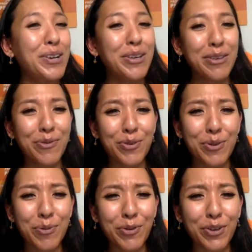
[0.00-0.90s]
if you
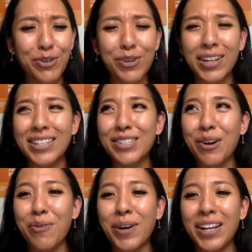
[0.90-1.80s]
remove your drug, it's
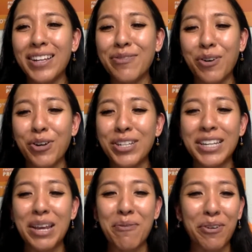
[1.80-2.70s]
called what? Forgot the
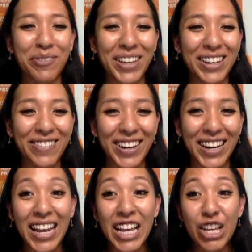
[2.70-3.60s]
name of it already.